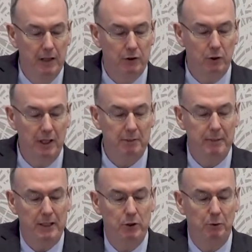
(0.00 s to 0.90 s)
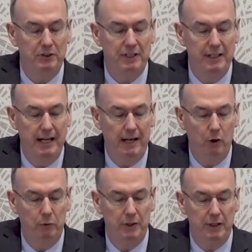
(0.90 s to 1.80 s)
So I expect you will see that
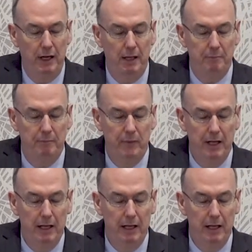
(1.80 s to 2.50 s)
over time.